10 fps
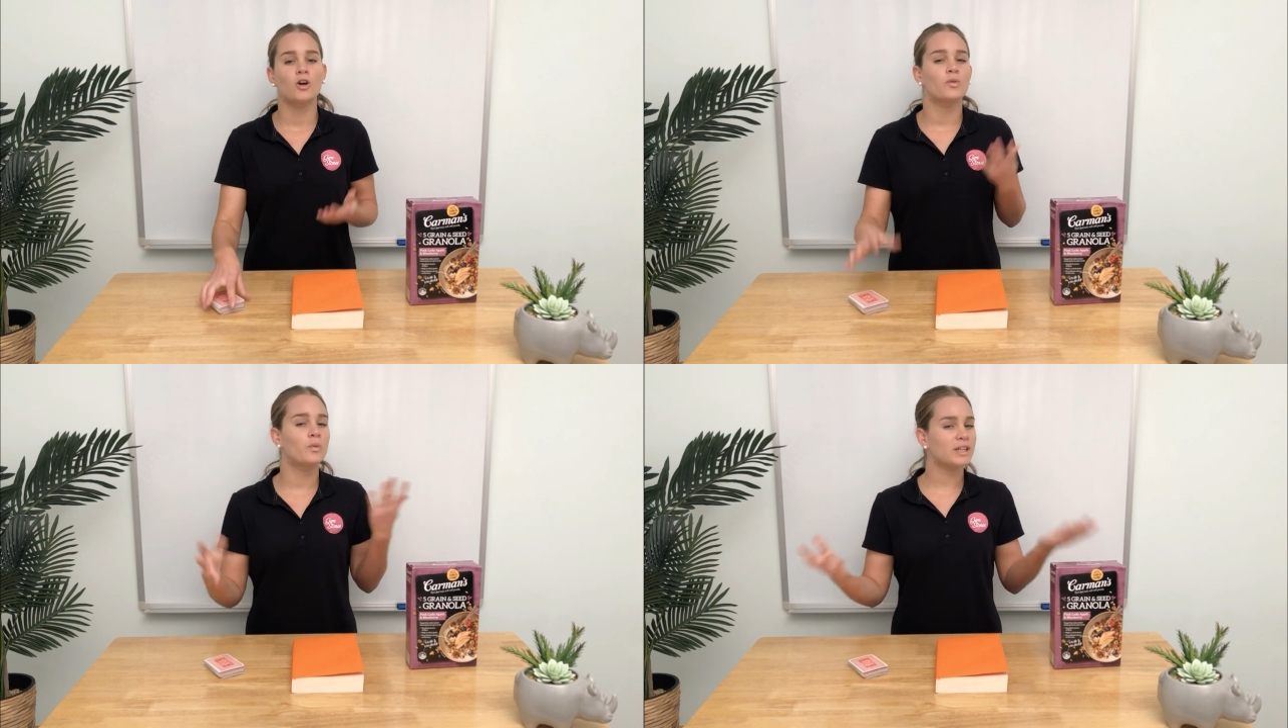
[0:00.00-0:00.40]

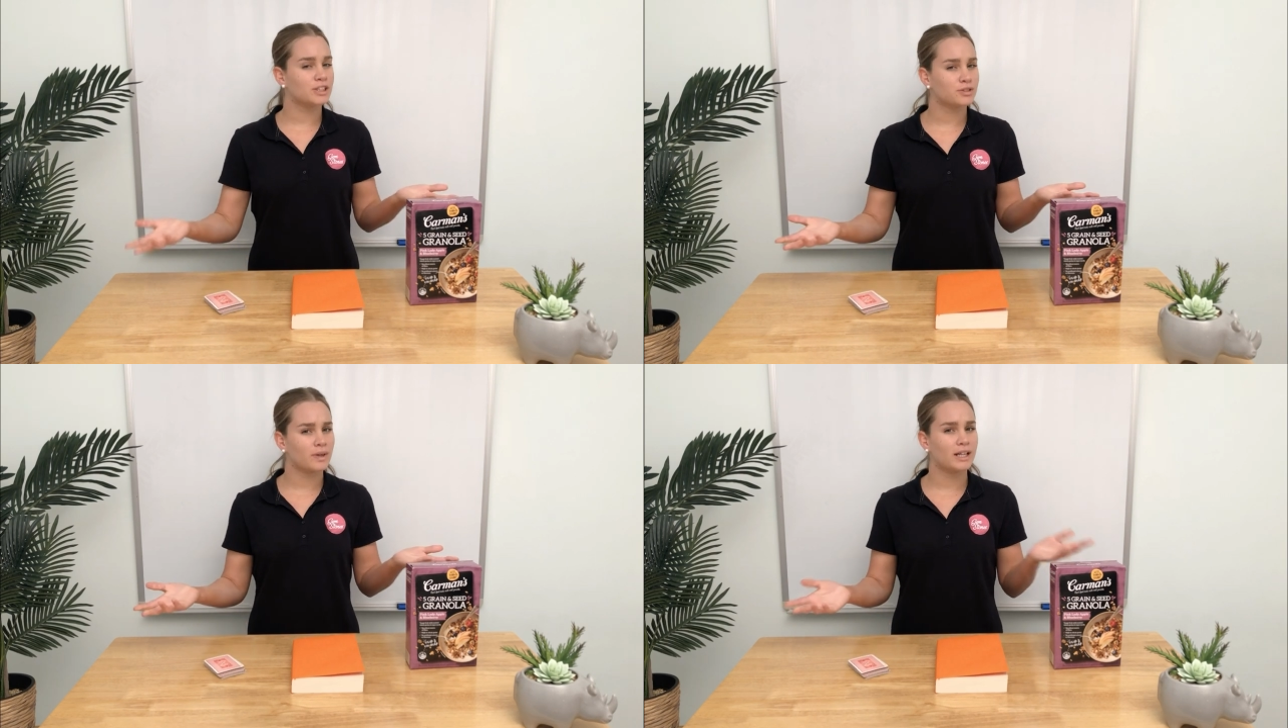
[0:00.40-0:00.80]

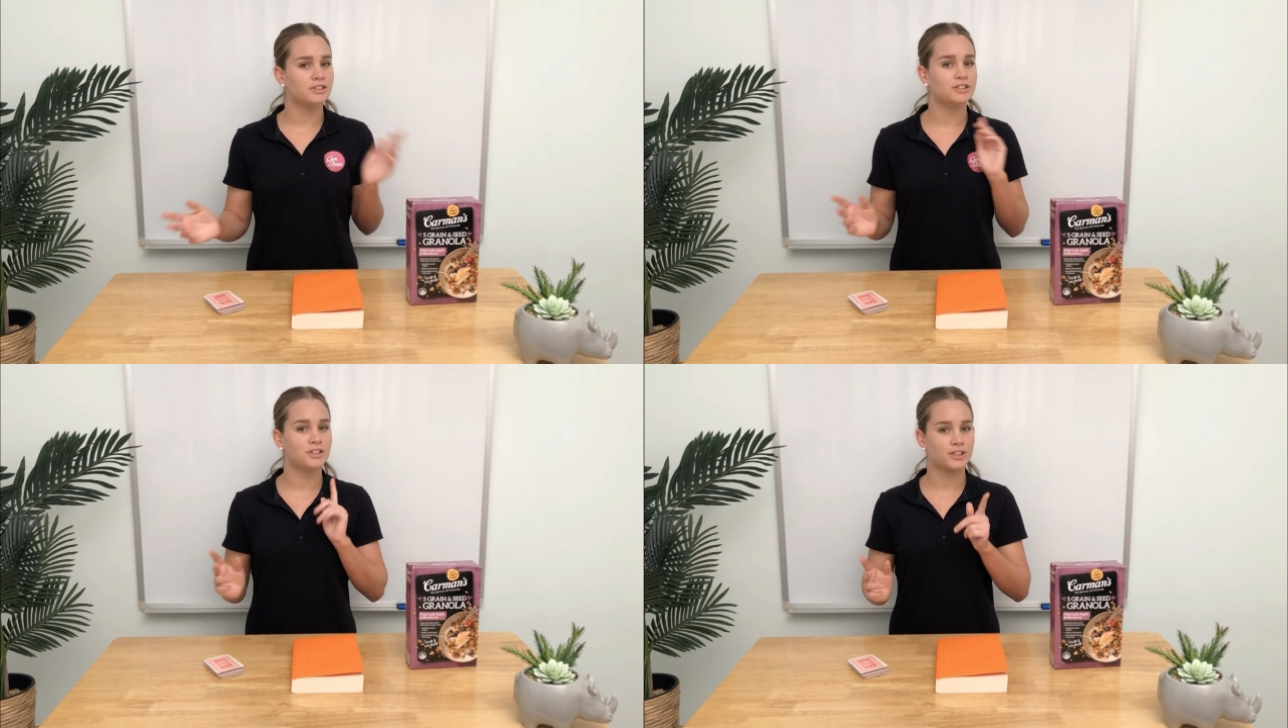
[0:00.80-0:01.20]
Which
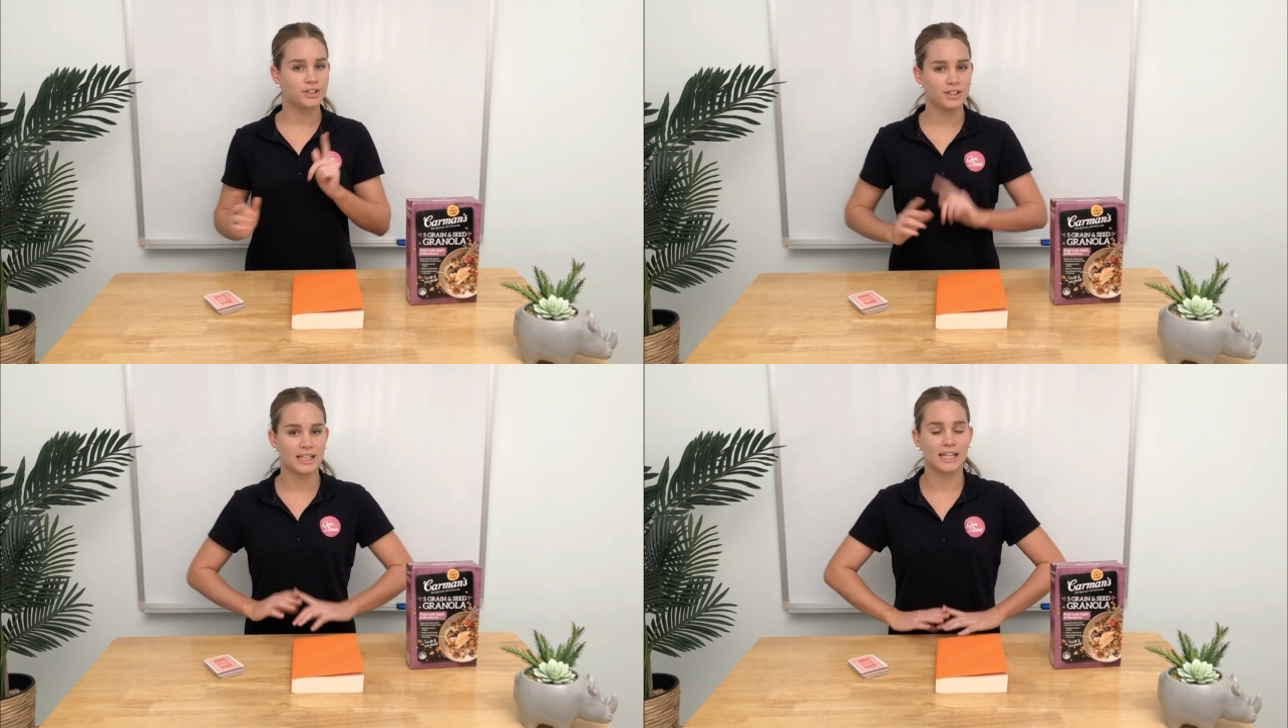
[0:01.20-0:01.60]
one do
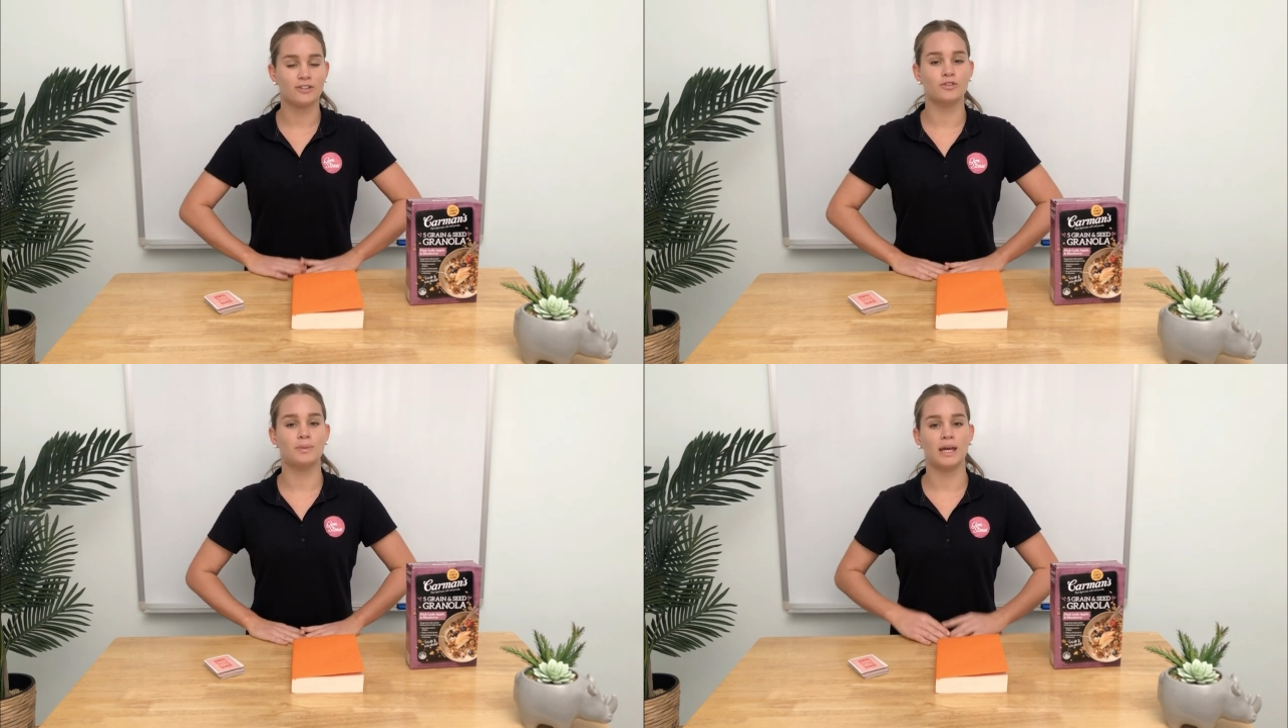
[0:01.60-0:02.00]
you think
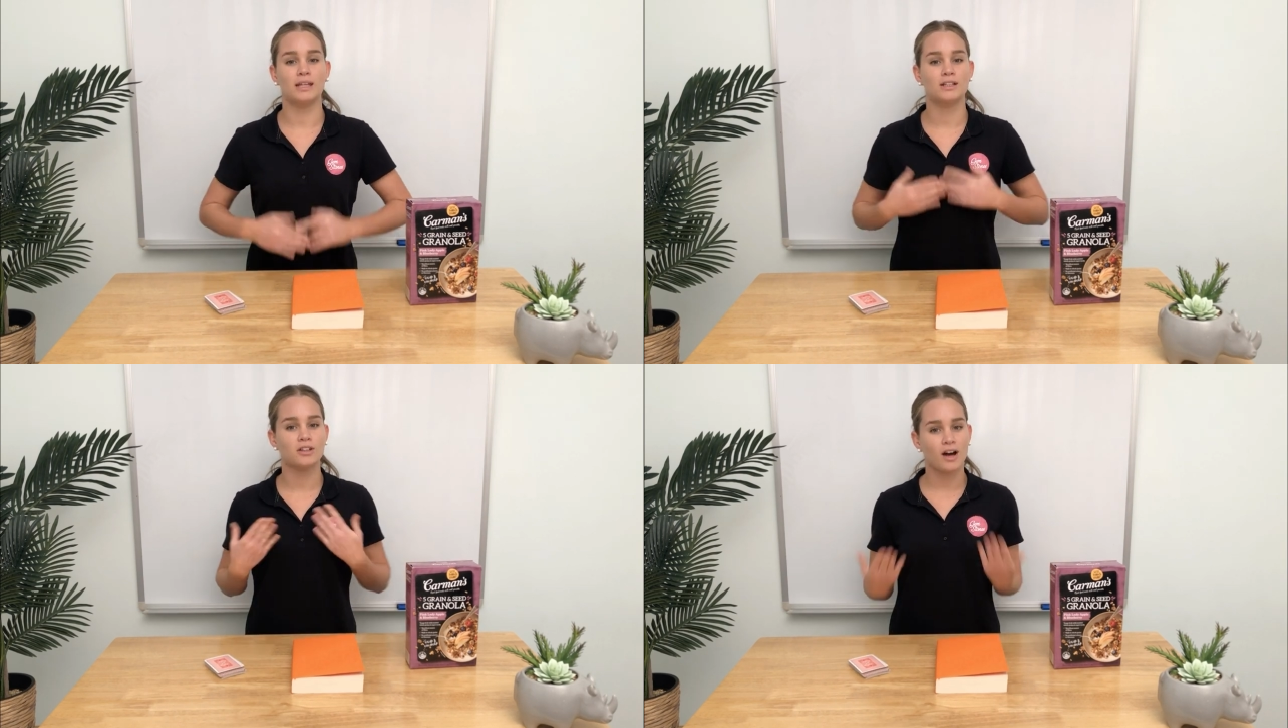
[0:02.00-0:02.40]
will be
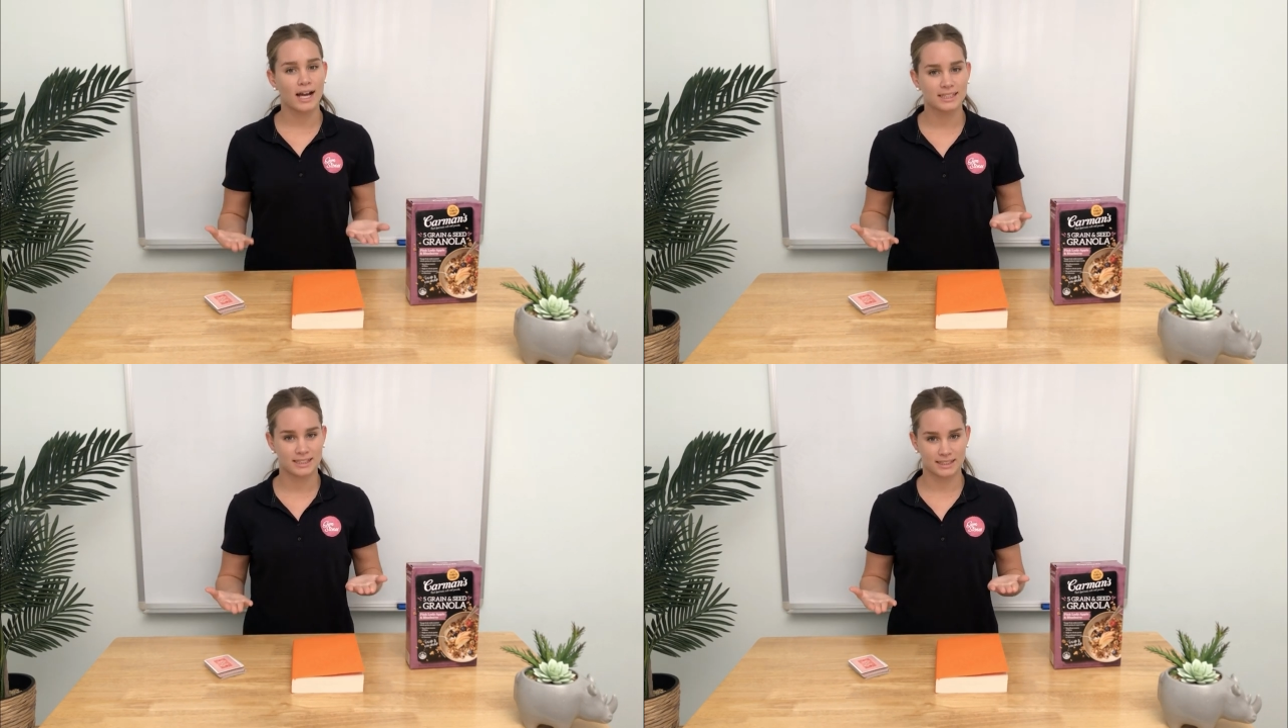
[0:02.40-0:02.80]
the
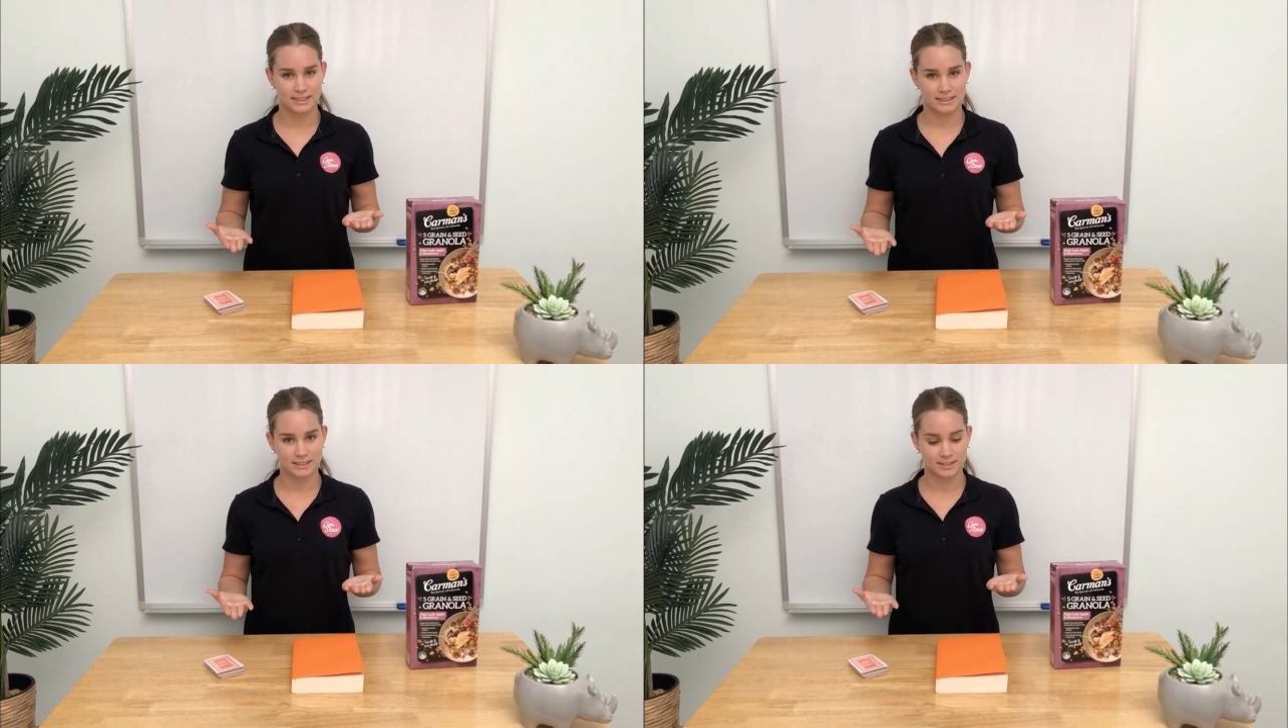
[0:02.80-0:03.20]

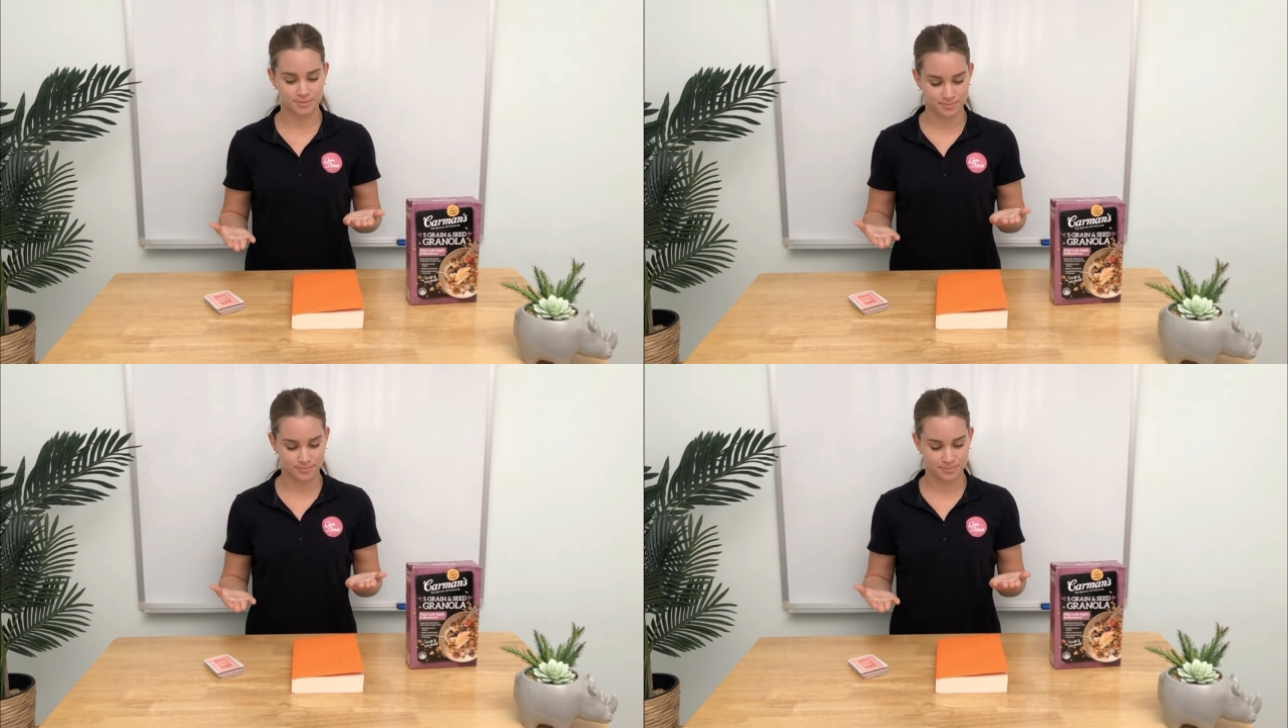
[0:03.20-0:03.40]
lightest?